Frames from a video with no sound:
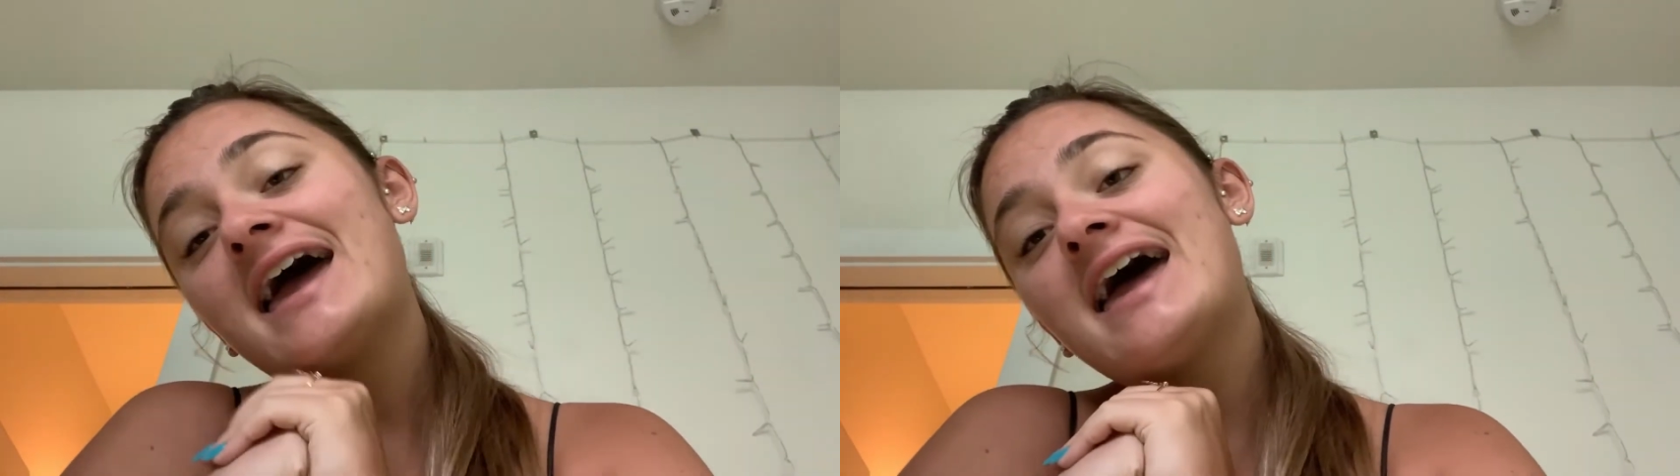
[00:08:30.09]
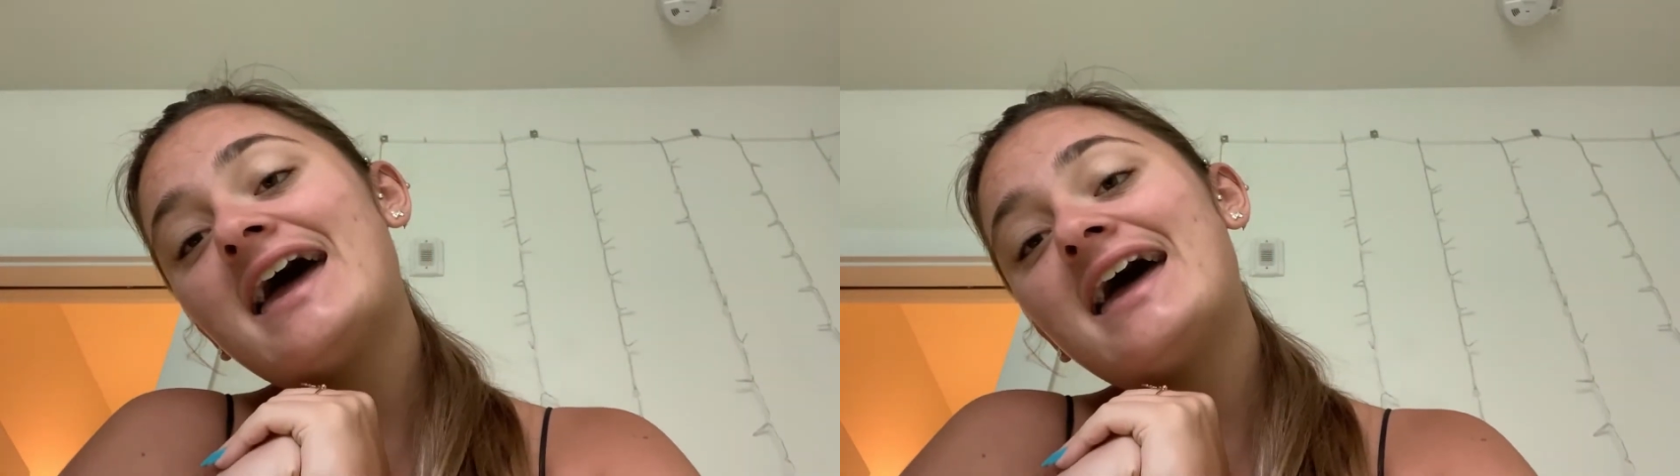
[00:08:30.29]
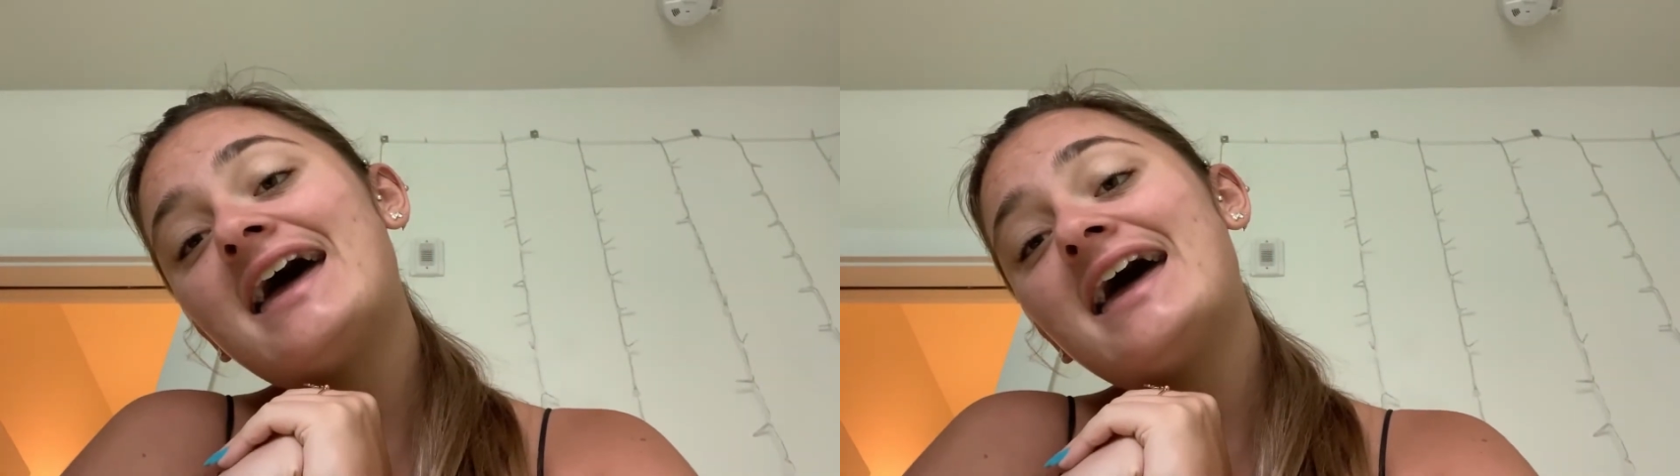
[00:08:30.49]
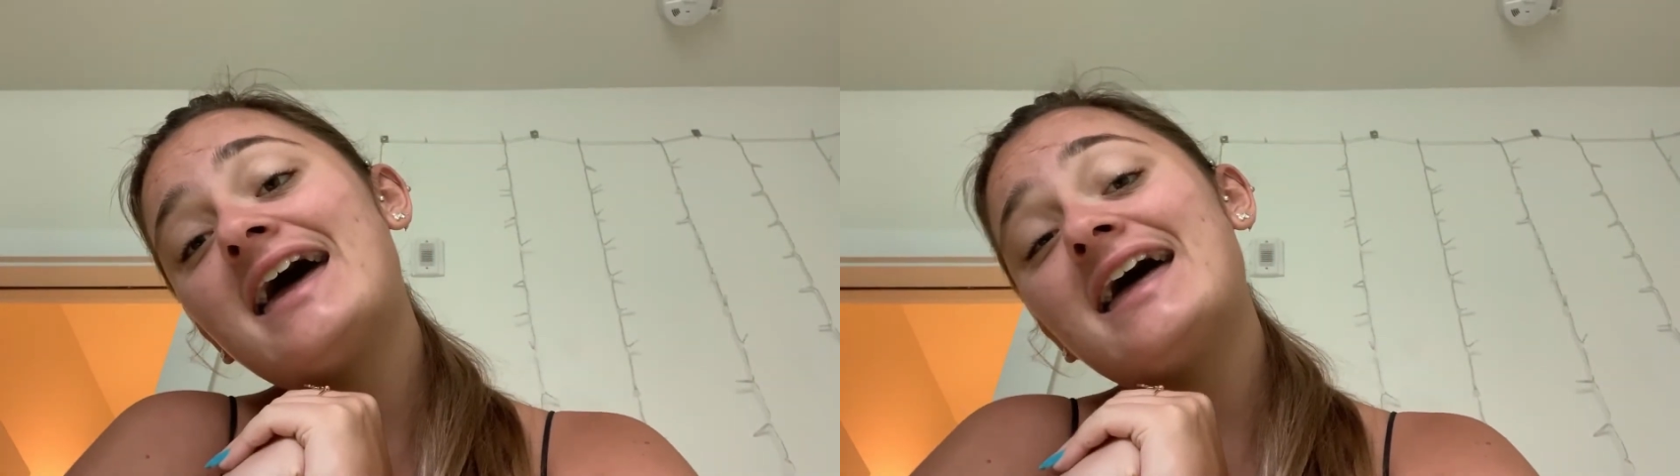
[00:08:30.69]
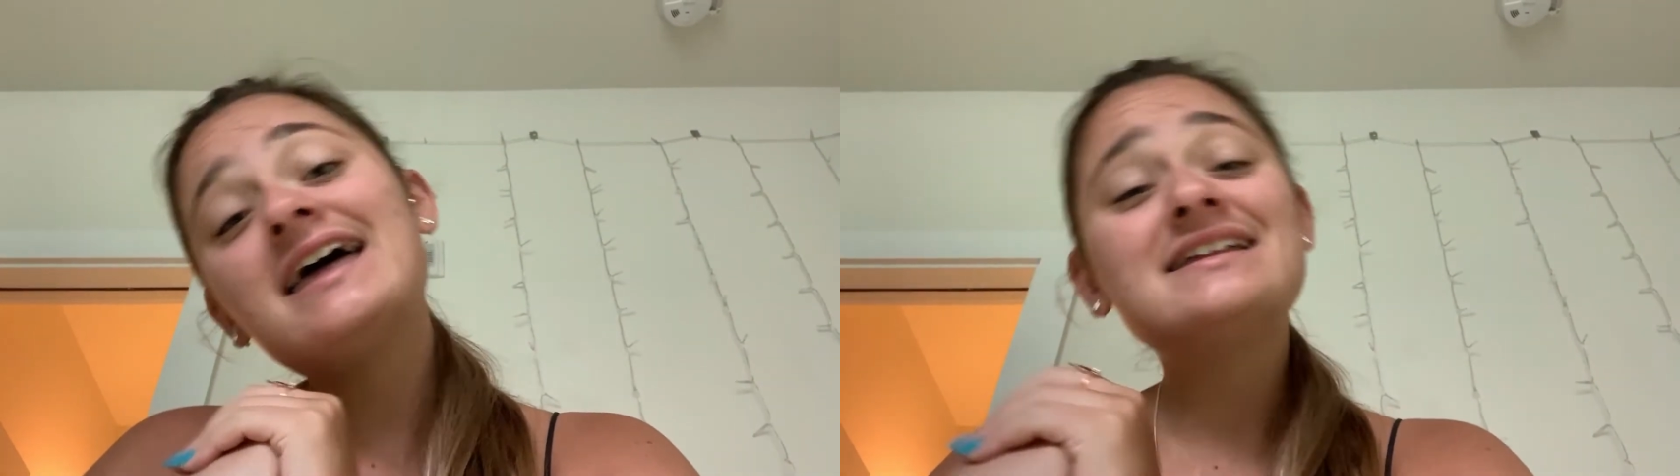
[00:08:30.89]

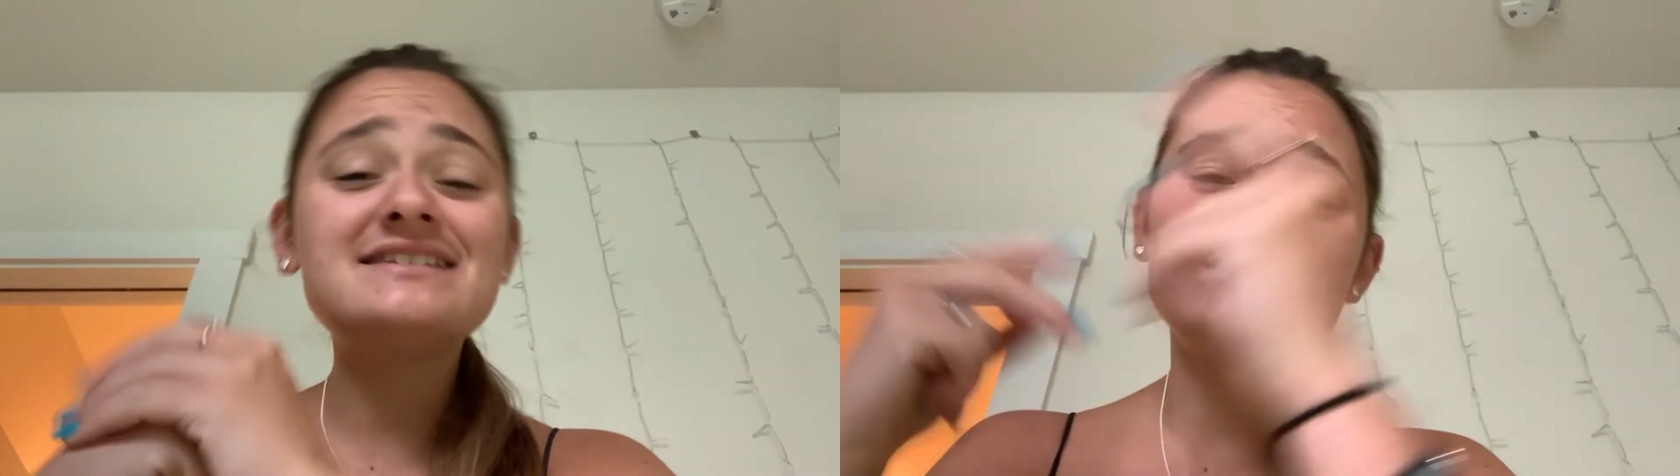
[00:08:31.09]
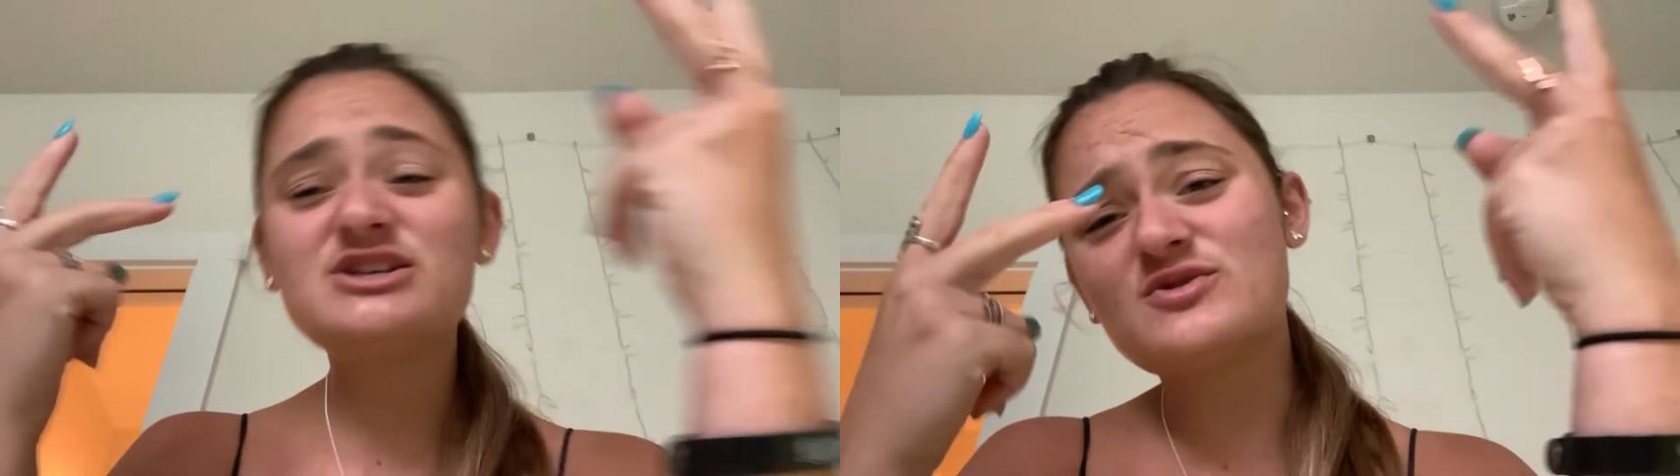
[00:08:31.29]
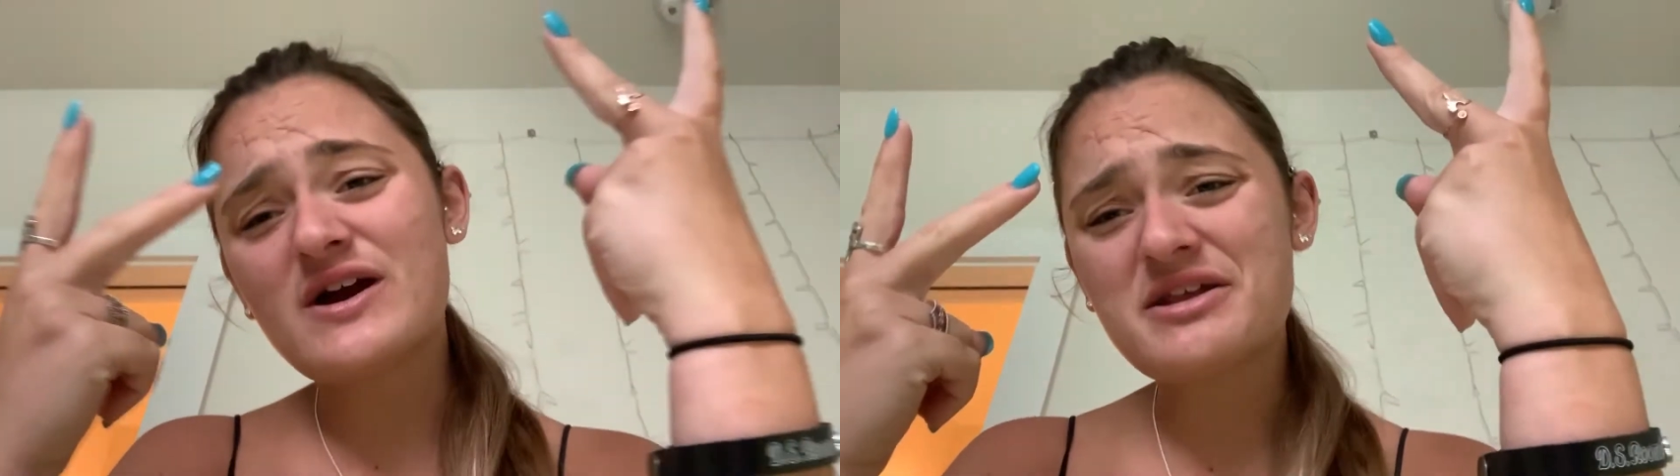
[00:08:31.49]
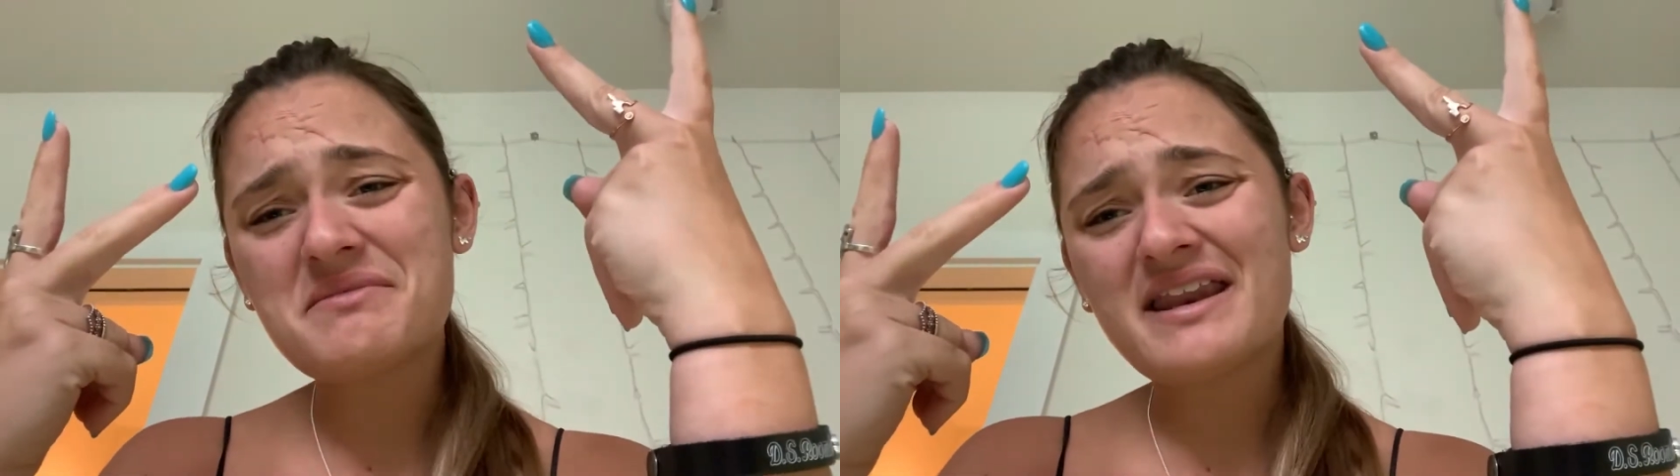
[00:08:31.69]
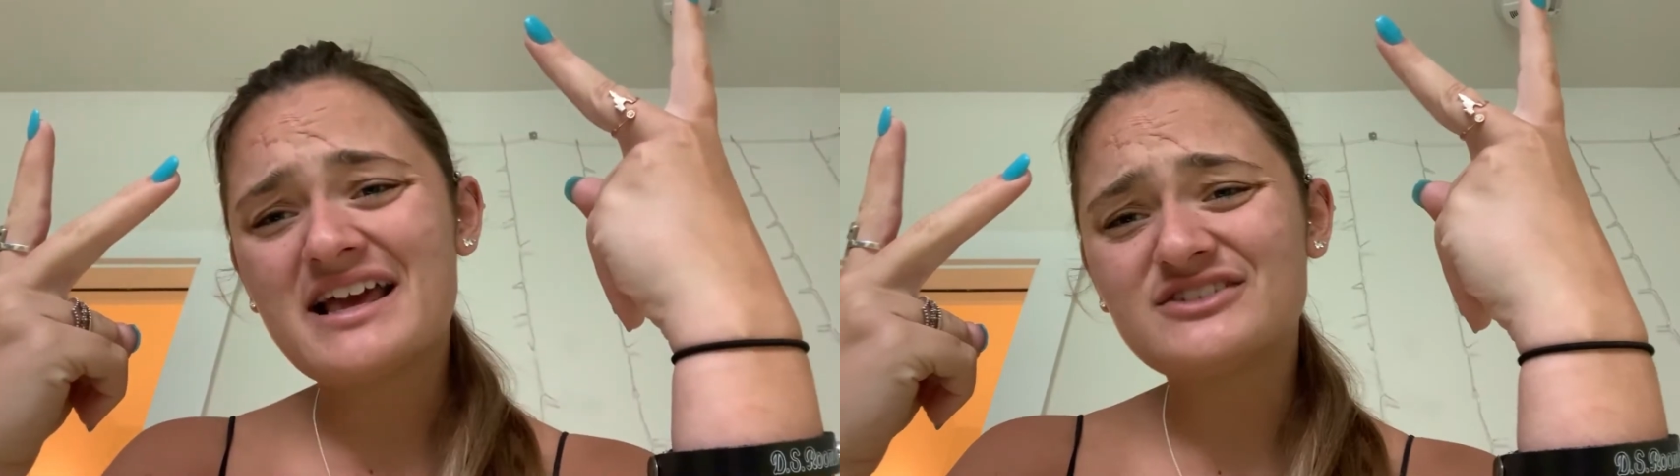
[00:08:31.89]
And see you around in
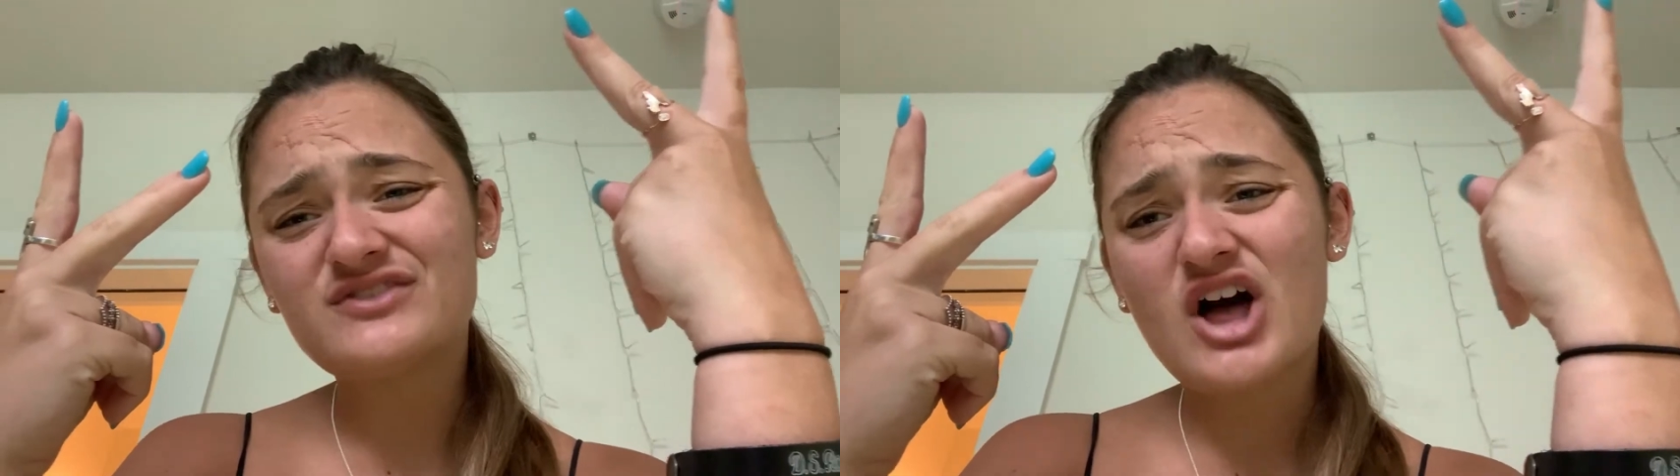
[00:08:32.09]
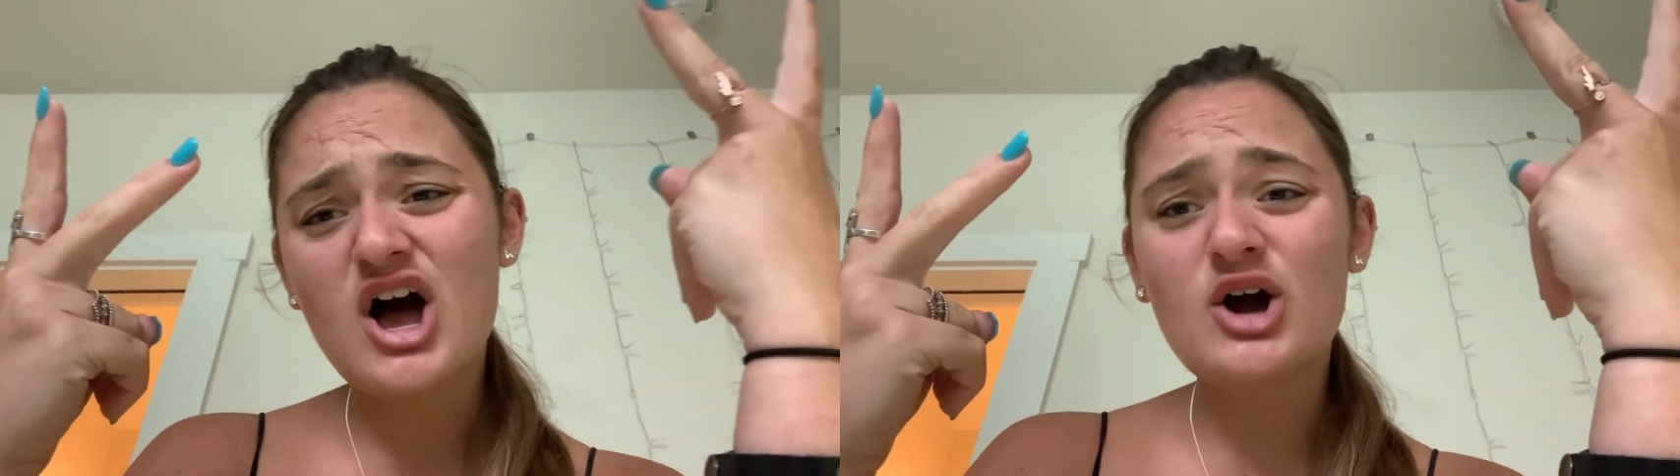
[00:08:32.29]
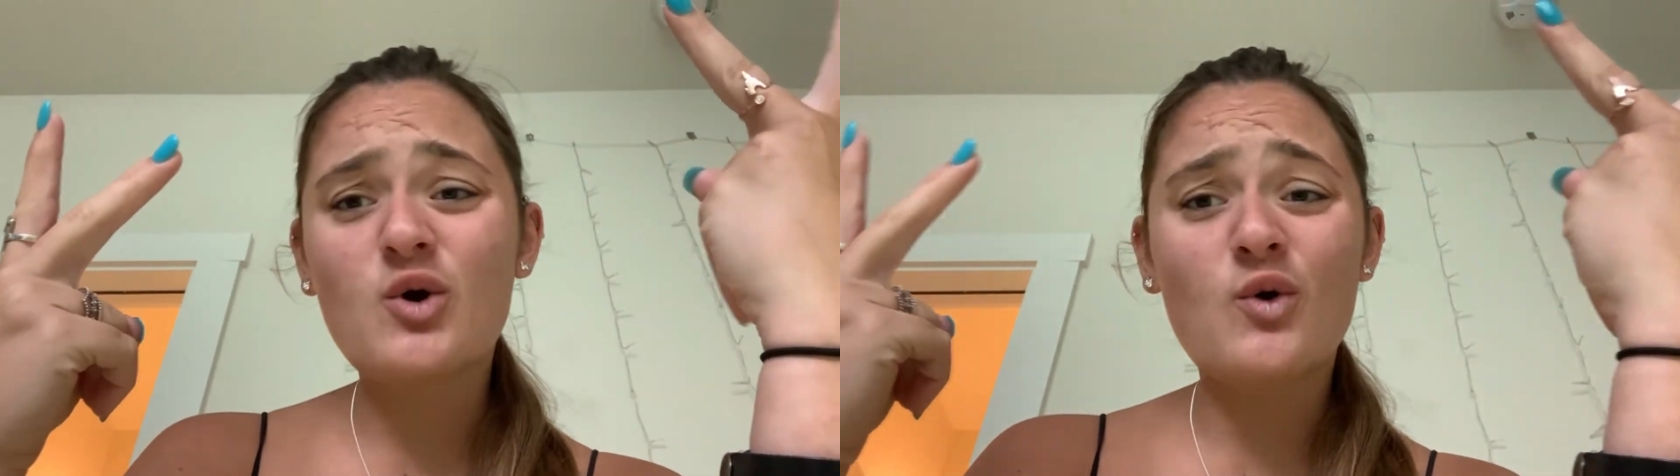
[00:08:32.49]
my next vlog